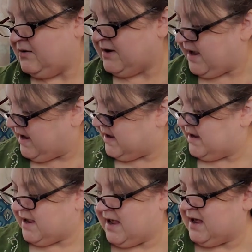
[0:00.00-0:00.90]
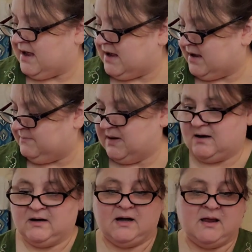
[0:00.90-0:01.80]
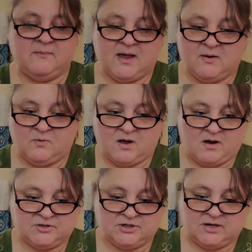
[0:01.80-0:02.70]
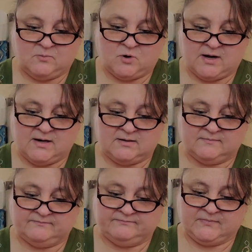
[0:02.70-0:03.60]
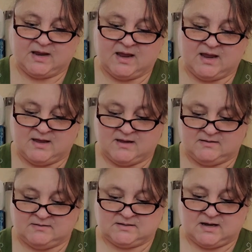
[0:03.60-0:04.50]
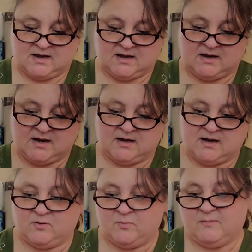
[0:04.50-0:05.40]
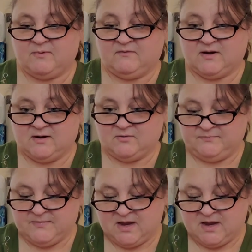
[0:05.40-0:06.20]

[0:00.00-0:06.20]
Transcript: Okay, I bid on an eBay auction and won it. And I got another primitive needle.